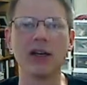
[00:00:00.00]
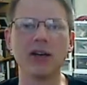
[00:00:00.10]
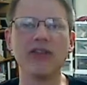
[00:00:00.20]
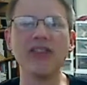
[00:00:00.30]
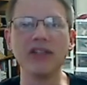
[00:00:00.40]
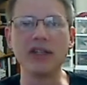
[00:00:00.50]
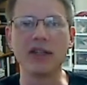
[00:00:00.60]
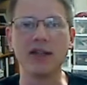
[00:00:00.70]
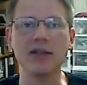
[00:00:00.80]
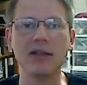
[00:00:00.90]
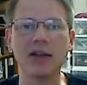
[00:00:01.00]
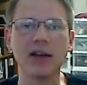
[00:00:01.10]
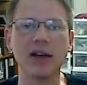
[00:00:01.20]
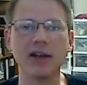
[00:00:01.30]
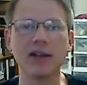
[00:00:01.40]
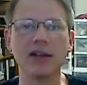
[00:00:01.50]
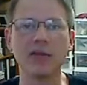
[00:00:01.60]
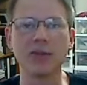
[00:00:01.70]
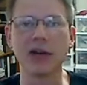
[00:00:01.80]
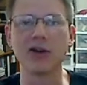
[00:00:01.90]
50-cent
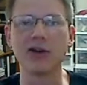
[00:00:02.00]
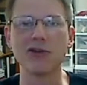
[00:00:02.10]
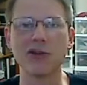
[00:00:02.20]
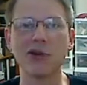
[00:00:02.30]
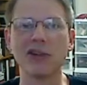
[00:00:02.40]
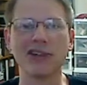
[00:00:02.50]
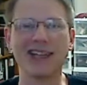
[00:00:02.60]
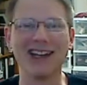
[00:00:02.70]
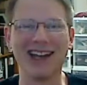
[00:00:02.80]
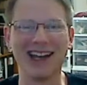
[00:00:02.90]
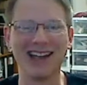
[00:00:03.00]
microcontroller today.